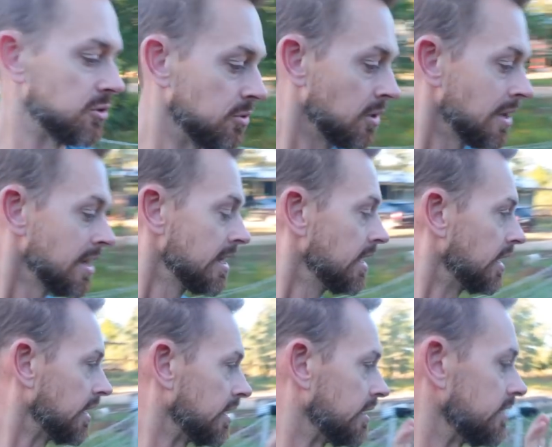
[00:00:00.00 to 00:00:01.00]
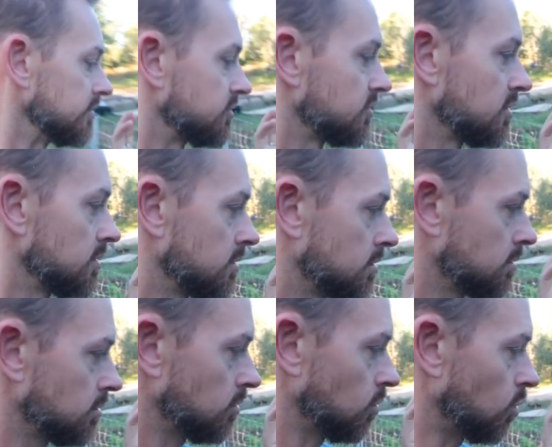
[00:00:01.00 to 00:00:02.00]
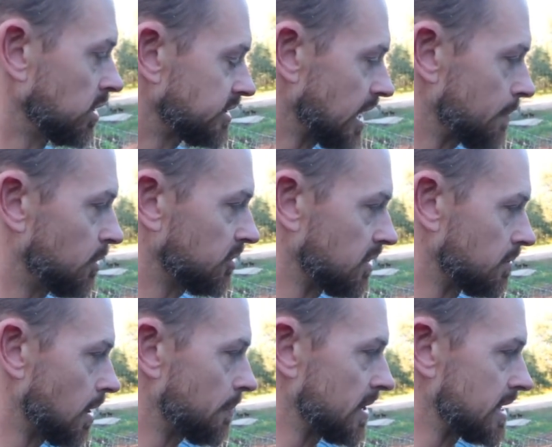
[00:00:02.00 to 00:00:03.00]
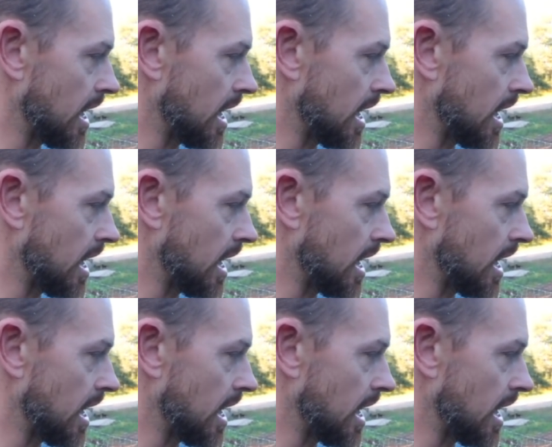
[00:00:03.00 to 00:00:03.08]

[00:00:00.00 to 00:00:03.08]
do is once I put them up at